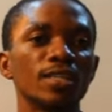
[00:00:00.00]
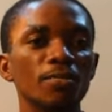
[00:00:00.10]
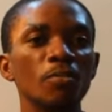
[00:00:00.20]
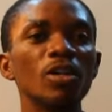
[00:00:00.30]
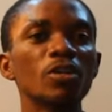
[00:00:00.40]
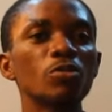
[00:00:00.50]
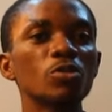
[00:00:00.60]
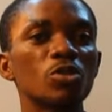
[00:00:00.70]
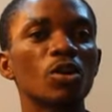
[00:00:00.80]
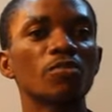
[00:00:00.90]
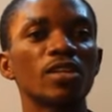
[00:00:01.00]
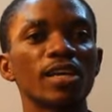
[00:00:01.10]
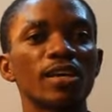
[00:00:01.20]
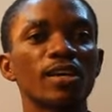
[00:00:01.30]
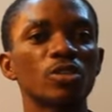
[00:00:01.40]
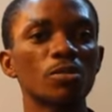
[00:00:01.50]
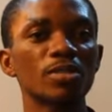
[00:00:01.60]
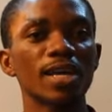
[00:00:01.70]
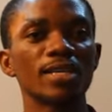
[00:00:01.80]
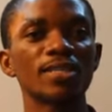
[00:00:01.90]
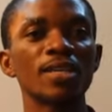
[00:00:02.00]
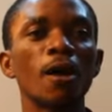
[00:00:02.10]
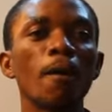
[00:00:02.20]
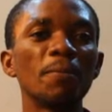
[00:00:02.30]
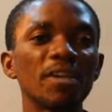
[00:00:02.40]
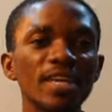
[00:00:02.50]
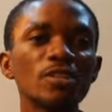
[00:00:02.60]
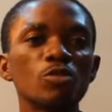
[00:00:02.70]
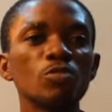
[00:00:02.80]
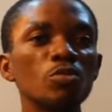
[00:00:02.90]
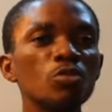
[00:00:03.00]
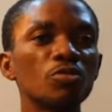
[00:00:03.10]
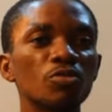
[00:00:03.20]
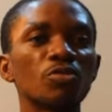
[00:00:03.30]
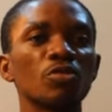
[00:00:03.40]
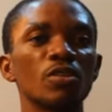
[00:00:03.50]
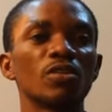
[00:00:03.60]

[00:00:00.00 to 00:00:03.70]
The molecules of the substance begin to move.